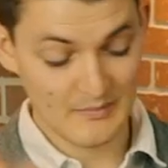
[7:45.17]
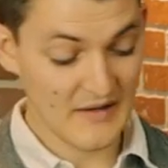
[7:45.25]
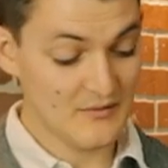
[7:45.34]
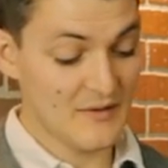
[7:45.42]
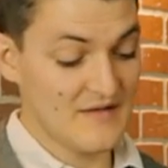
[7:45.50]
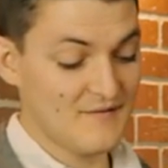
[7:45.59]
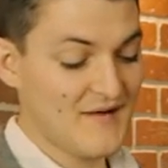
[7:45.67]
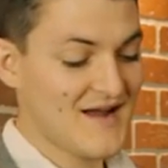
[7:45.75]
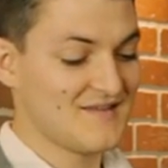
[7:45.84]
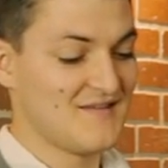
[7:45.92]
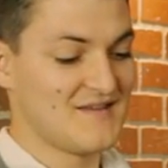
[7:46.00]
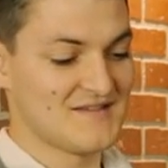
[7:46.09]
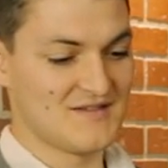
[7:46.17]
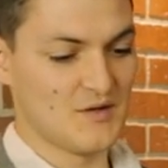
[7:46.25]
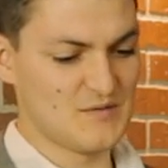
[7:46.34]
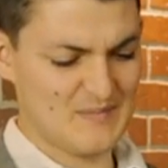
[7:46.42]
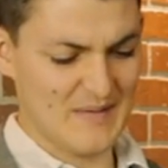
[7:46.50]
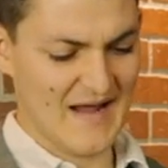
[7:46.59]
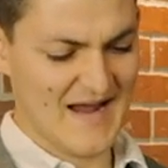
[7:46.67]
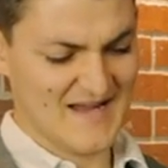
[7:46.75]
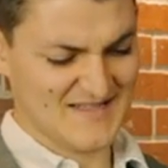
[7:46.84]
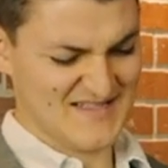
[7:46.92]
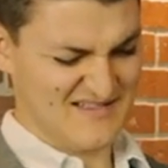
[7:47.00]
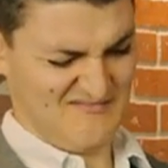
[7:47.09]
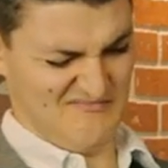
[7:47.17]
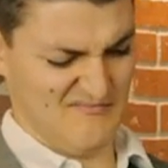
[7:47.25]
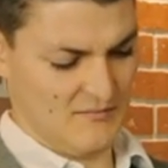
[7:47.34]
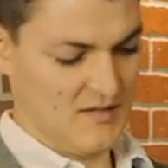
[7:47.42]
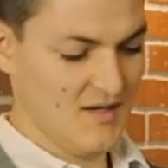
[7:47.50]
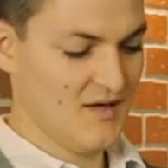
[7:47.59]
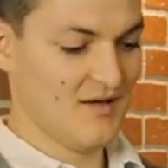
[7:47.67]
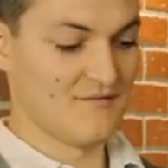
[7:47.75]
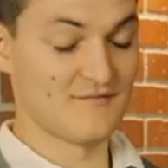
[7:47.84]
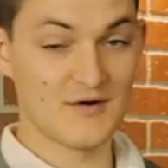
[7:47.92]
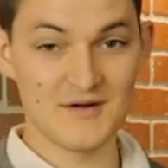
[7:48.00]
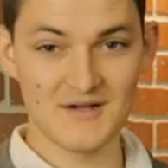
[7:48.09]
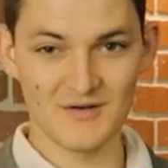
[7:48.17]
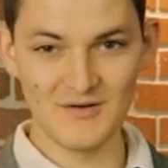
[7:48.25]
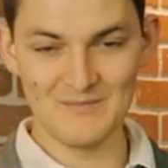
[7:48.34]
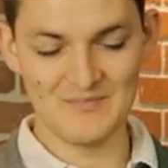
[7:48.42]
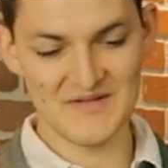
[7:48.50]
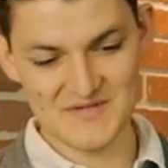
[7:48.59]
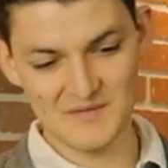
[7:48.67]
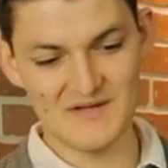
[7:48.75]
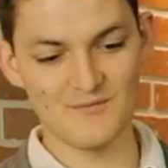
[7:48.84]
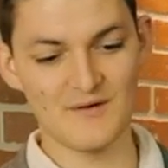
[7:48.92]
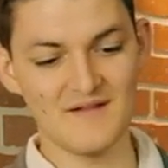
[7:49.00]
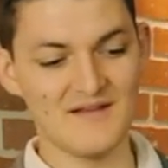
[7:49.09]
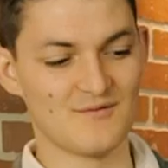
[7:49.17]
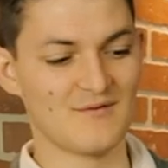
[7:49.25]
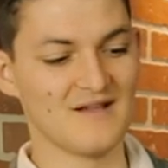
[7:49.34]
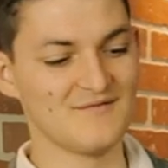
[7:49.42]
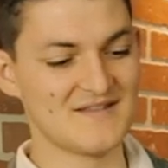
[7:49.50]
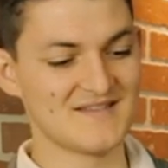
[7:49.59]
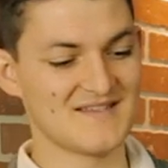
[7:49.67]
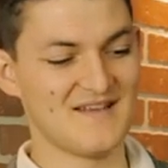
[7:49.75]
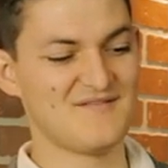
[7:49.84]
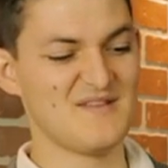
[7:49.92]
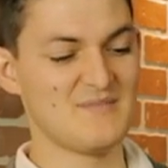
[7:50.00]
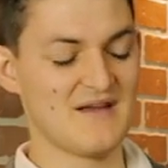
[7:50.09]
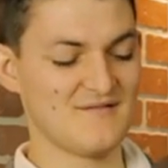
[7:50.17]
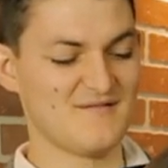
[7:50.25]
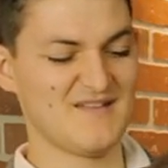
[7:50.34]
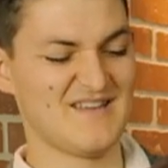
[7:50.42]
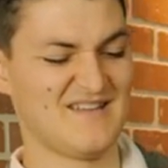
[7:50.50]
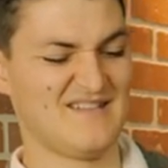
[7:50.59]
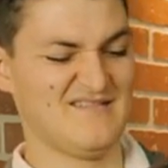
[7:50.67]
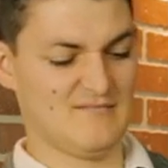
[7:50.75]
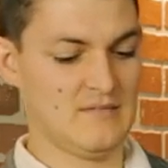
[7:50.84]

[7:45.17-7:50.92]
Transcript: By the way, the fact that this goes past vertical is only really a relevant safety benefit